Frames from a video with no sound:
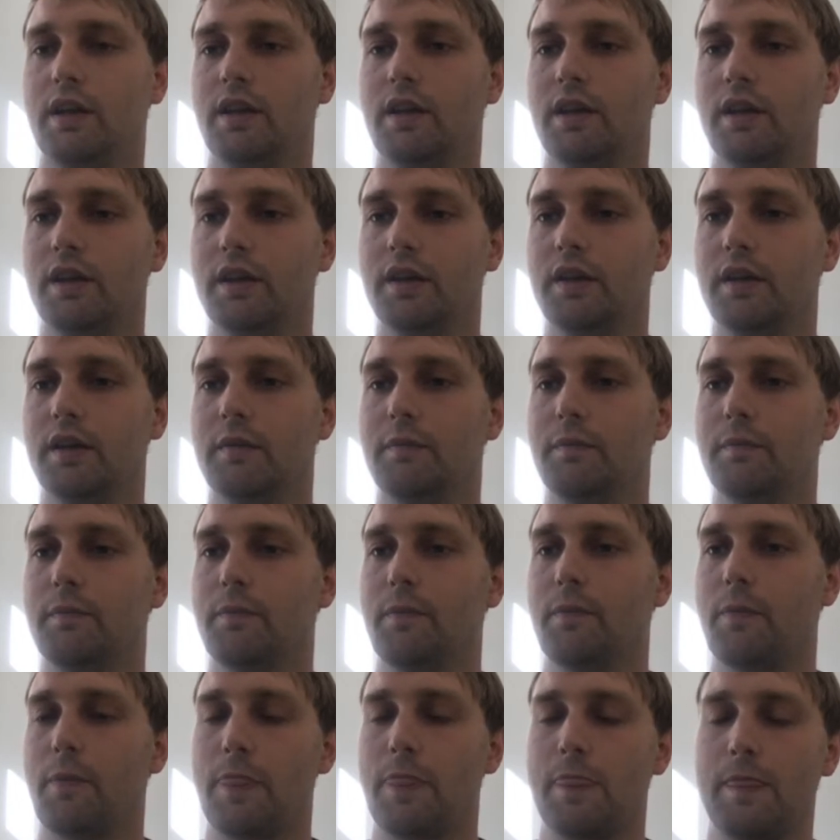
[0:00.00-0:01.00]

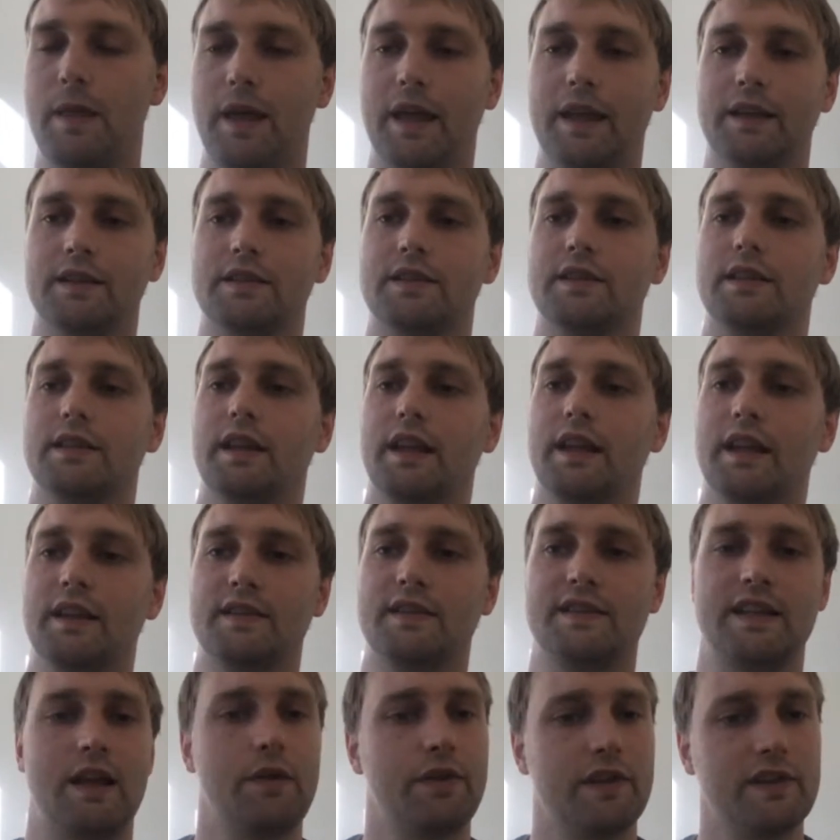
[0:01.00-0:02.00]
And in
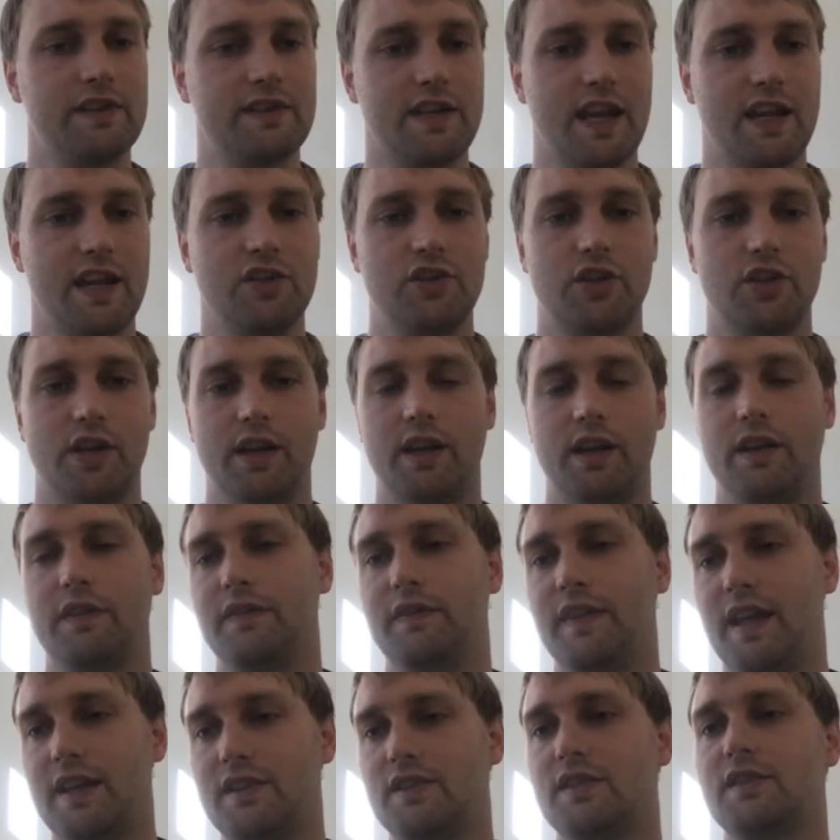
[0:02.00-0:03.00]
Southeast Asia,
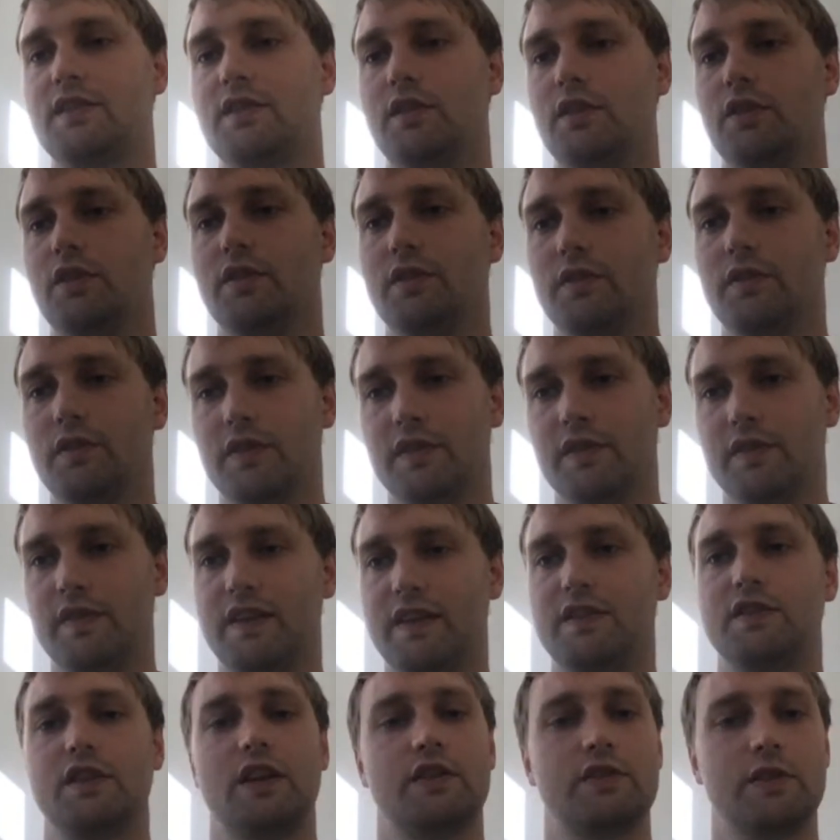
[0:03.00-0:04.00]
that's
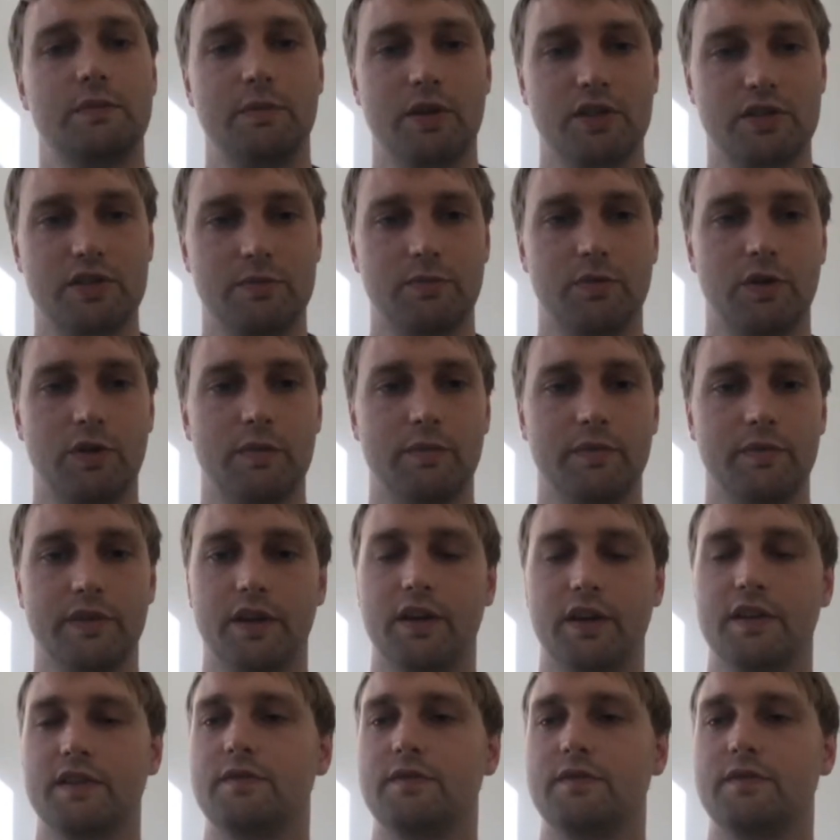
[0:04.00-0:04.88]
not so much the problem there.